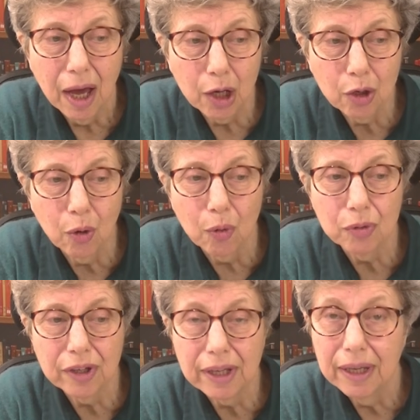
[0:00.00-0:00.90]

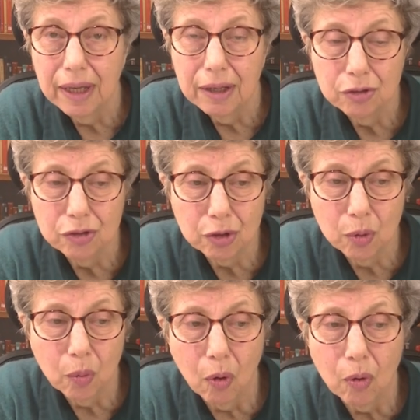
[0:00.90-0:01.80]
according
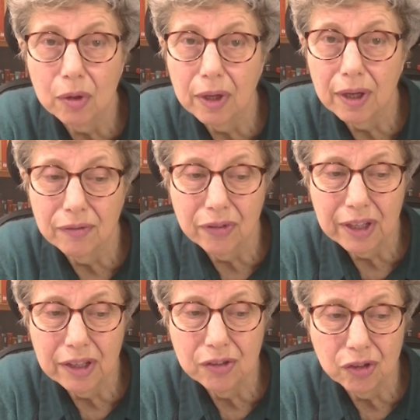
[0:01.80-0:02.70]
to all of
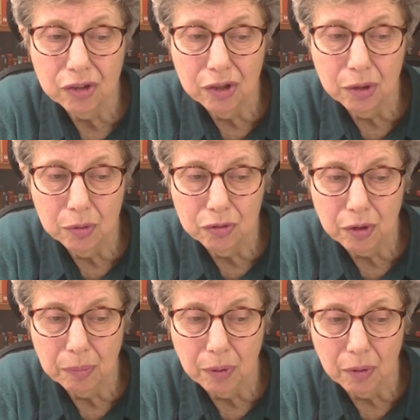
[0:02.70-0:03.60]
these news
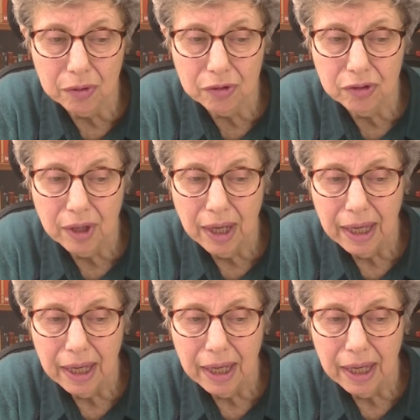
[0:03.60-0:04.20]
reports.